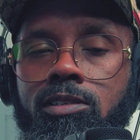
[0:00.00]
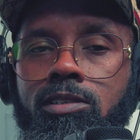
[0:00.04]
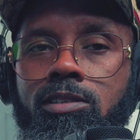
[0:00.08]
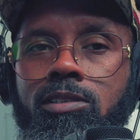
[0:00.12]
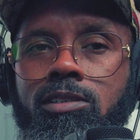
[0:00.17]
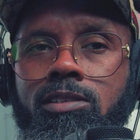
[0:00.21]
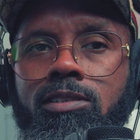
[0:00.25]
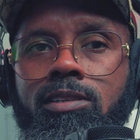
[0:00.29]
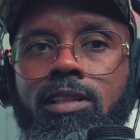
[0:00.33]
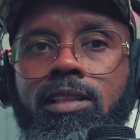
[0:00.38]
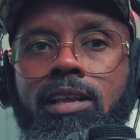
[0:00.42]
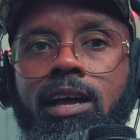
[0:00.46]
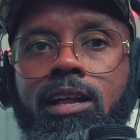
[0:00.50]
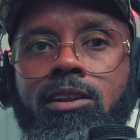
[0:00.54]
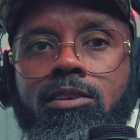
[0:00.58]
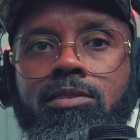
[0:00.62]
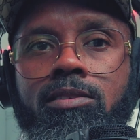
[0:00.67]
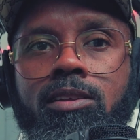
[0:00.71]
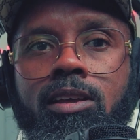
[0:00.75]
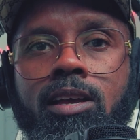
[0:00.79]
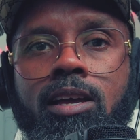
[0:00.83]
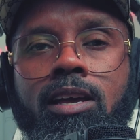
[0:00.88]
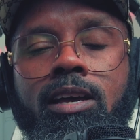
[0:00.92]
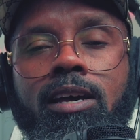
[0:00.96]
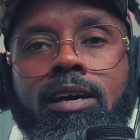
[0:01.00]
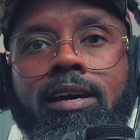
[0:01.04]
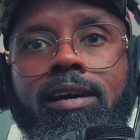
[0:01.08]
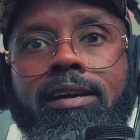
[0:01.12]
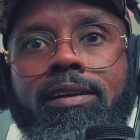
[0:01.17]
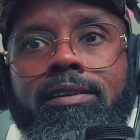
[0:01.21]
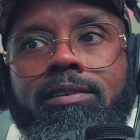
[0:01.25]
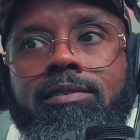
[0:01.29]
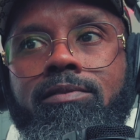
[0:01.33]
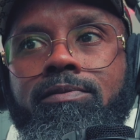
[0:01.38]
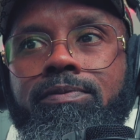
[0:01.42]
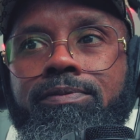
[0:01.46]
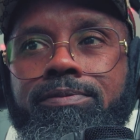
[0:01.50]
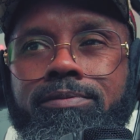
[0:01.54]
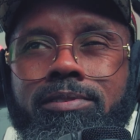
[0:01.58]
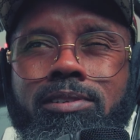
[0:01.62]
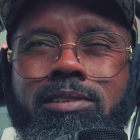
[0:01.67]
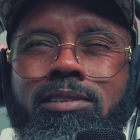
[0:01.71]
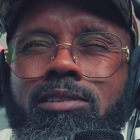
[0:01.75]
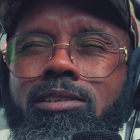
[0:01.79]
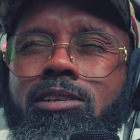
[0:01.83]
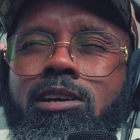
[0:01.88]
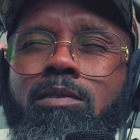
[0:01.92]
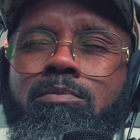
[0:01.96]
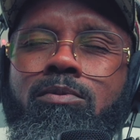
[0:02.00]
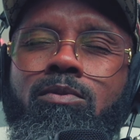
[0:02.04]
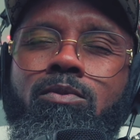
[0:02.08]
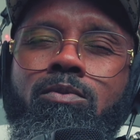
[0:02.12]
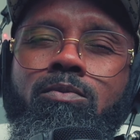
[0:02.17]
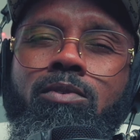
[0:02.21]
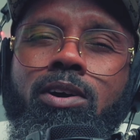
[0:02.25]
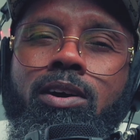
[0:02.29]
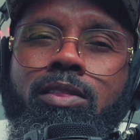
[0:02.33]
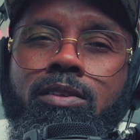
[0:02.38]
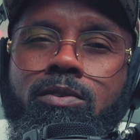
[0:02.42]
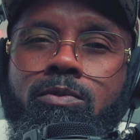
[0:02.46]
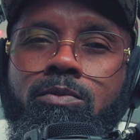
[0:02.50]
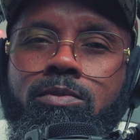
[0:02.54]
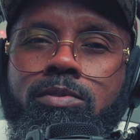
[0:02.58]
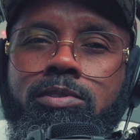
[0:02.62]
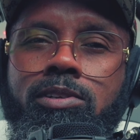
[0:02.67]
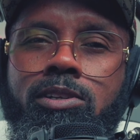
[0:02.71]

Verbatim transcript: It's just a lot of just a couple other